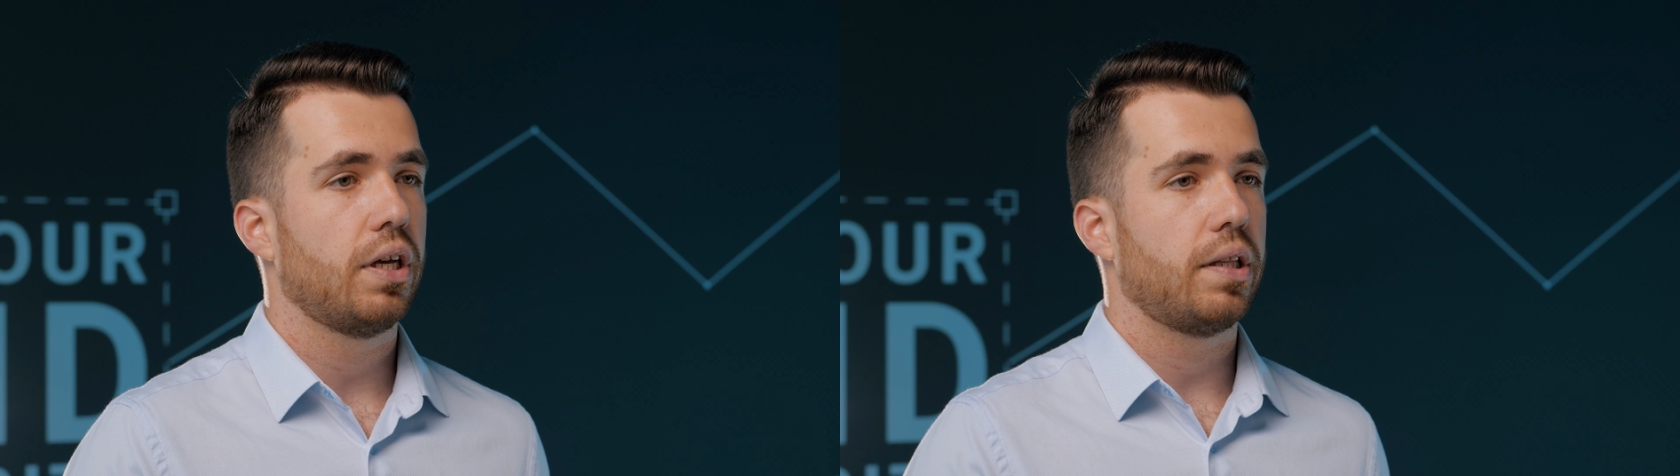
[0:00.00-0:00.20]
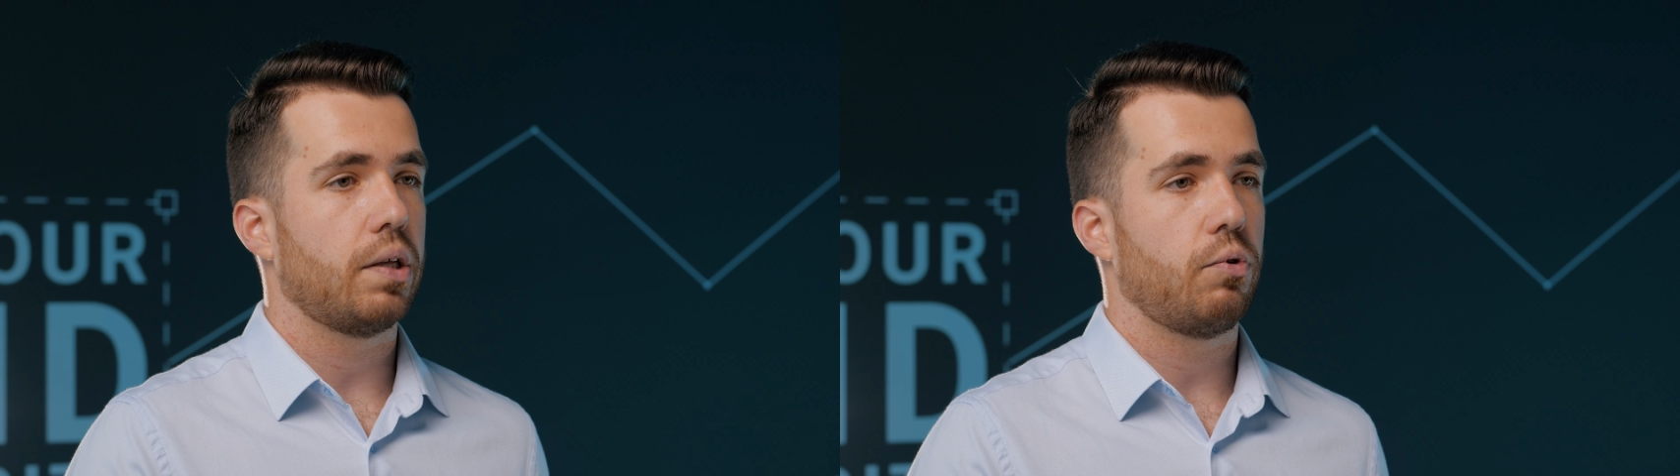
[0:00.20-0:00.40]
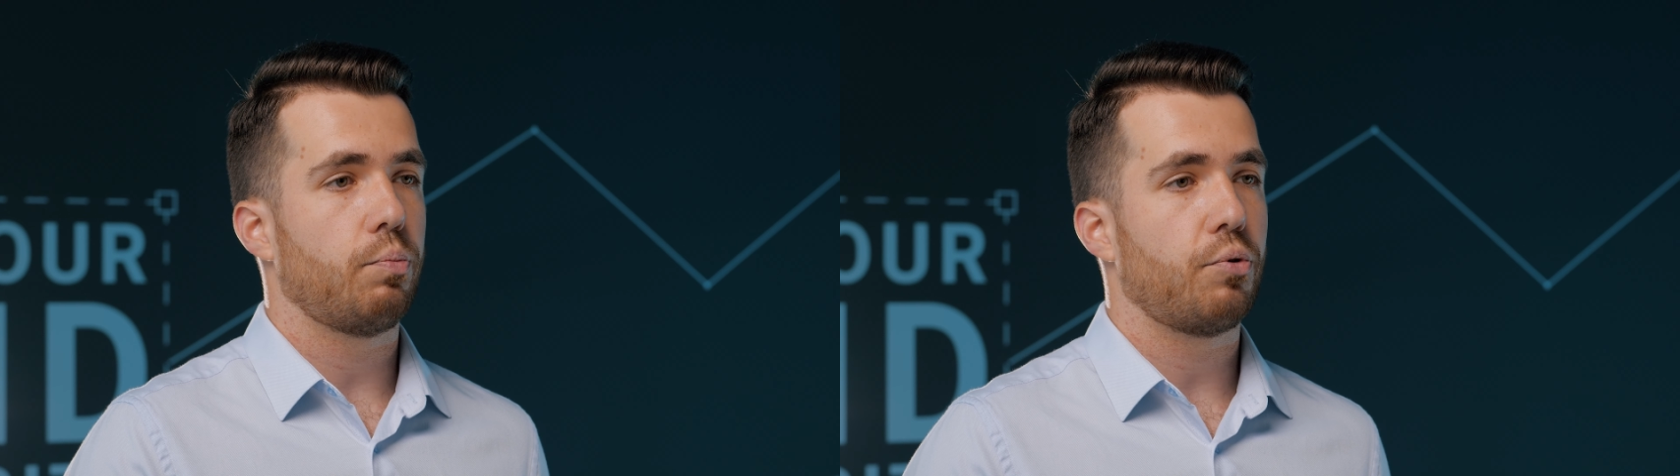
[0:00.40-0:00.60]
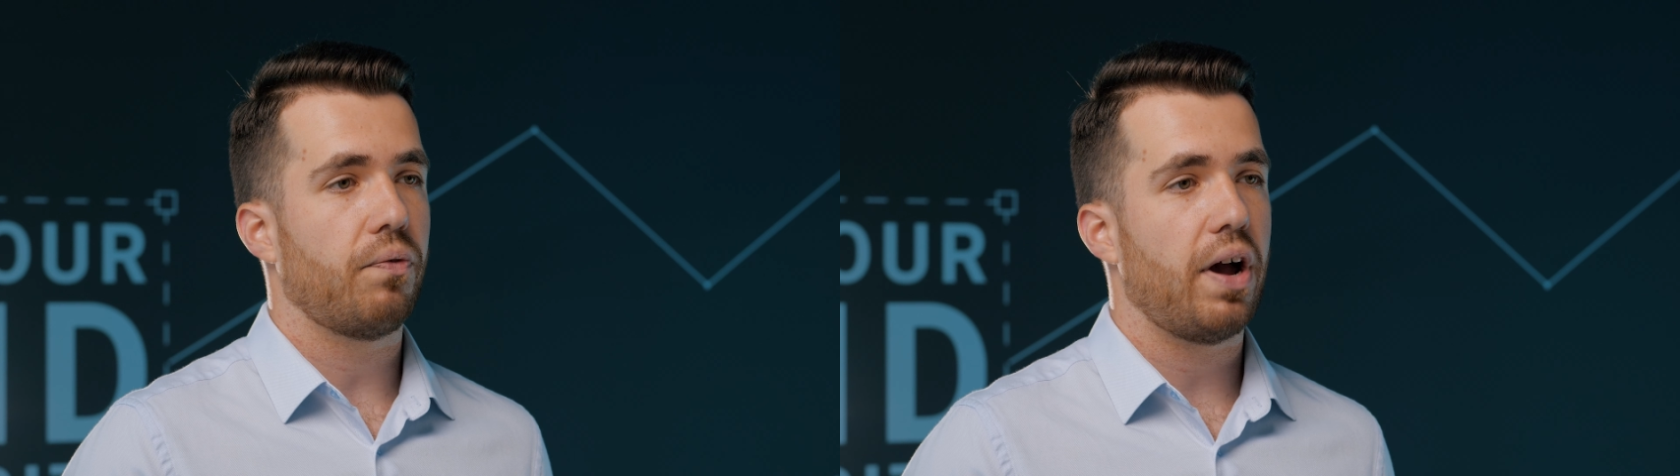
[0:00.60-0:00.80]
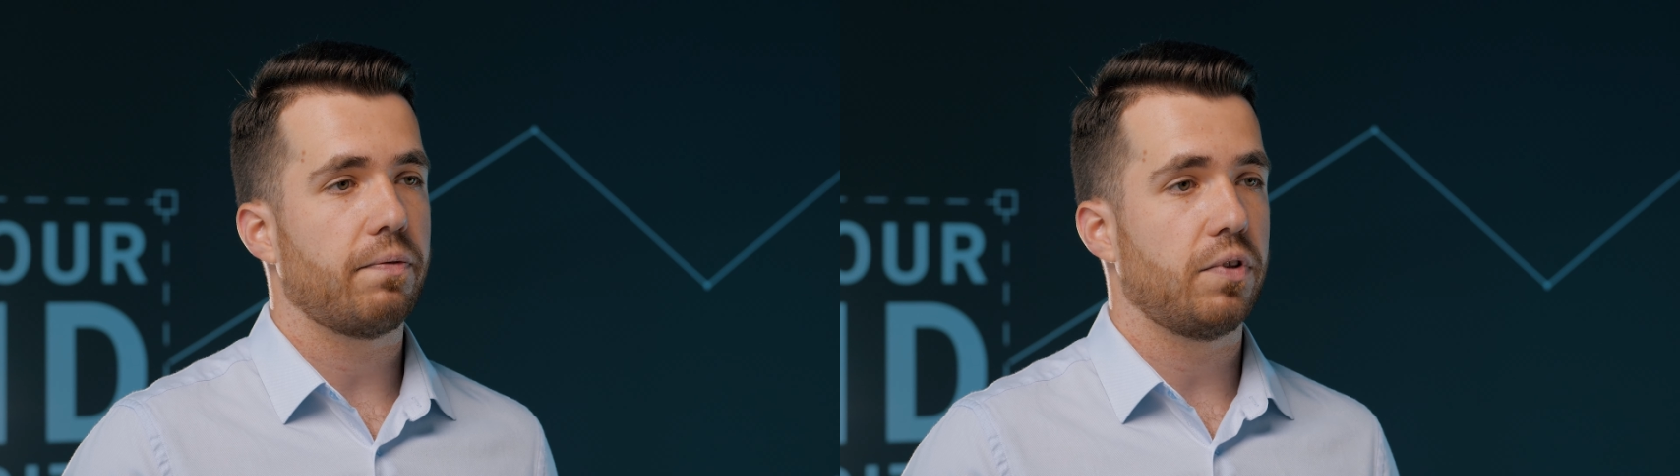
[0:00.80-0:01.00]
that will
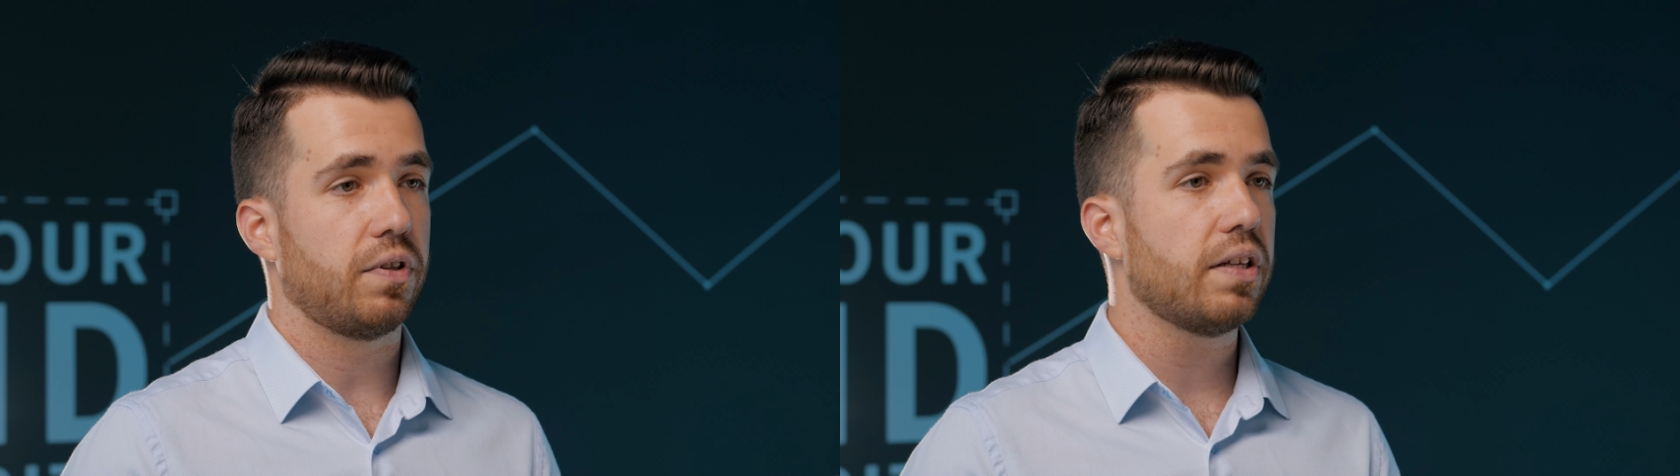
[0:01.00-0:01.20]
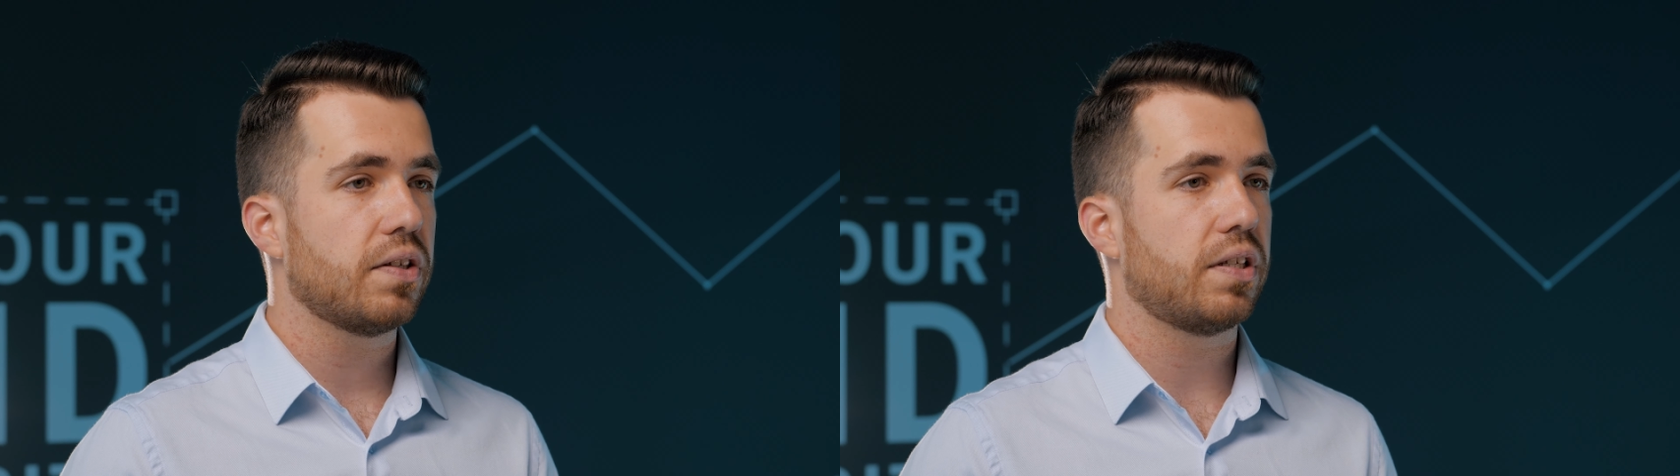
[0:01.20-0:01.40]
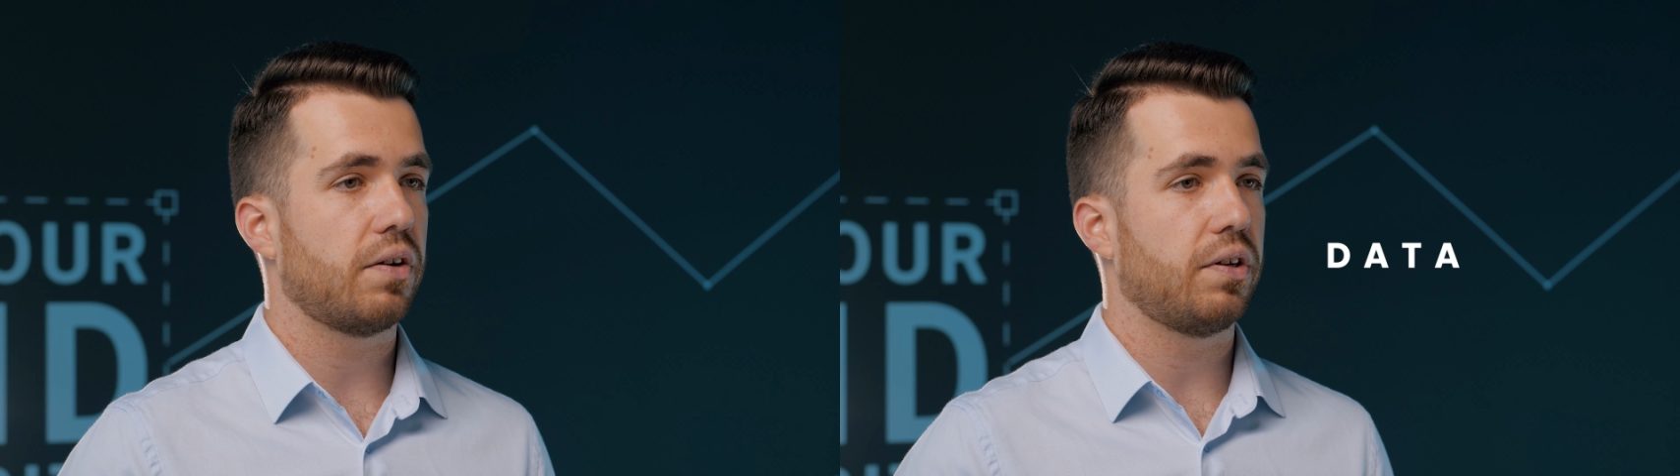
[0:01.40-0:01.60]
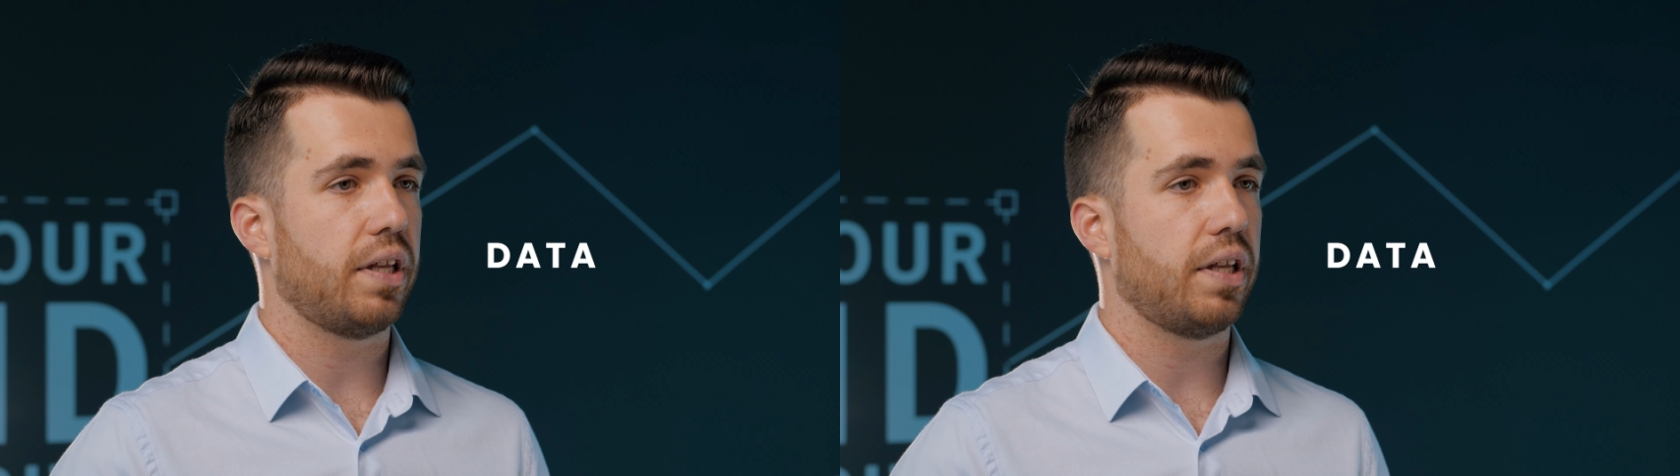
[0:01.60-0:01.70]
provide the necessary